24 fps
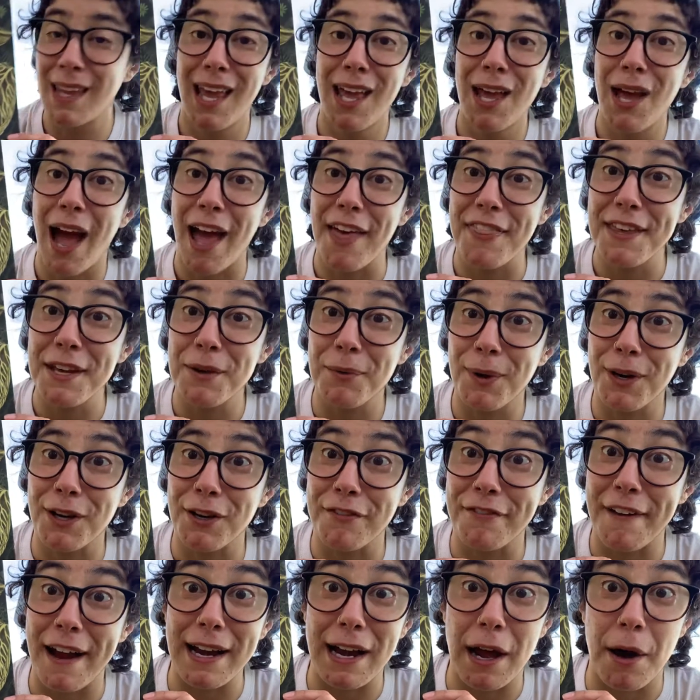I think we're going to
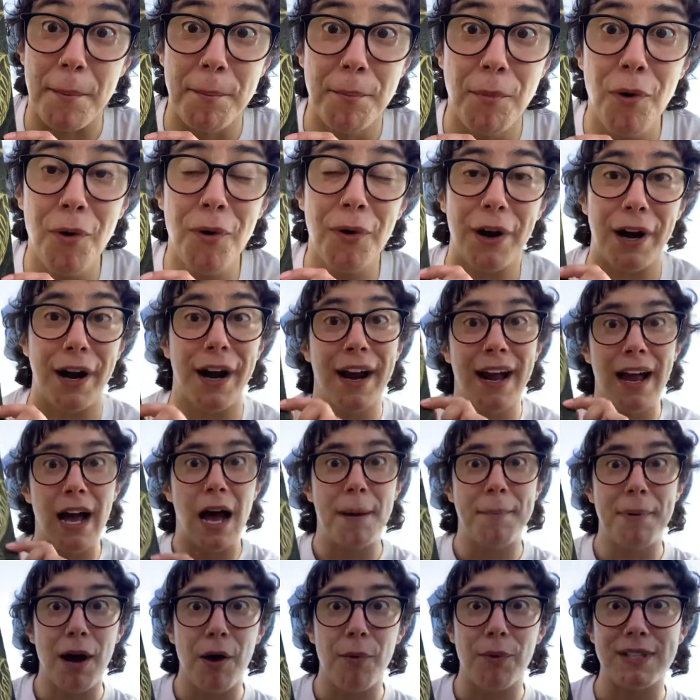find out more
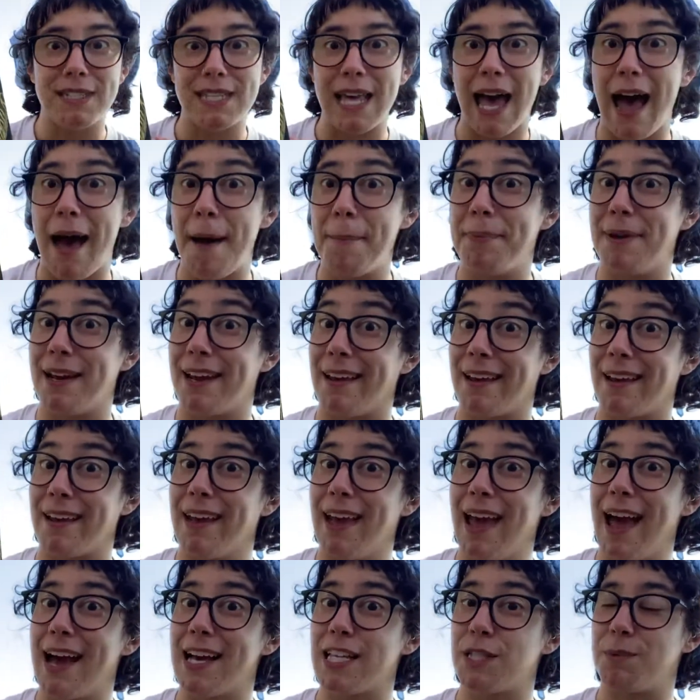about what's happening
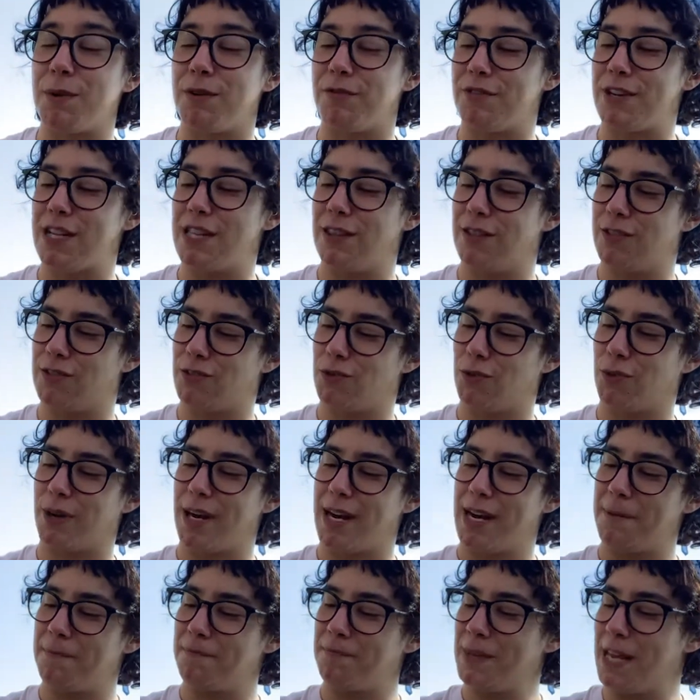as we read the
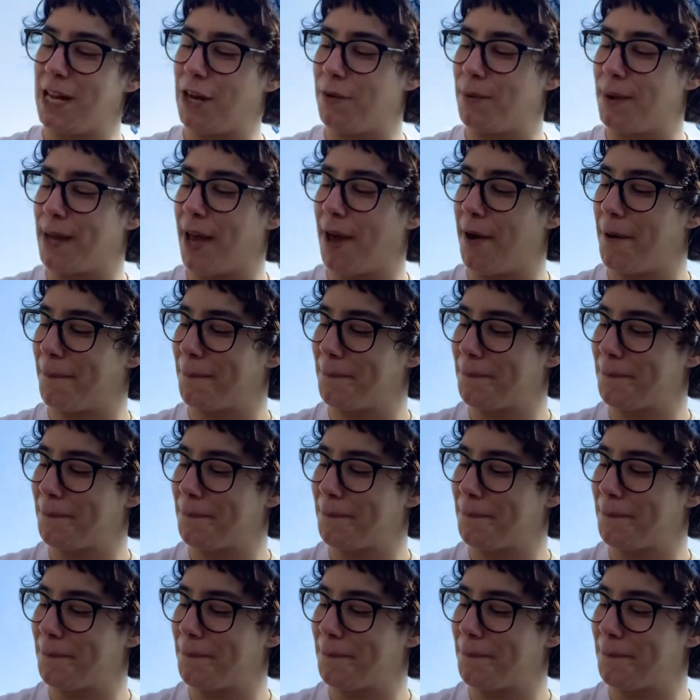story. Here we go.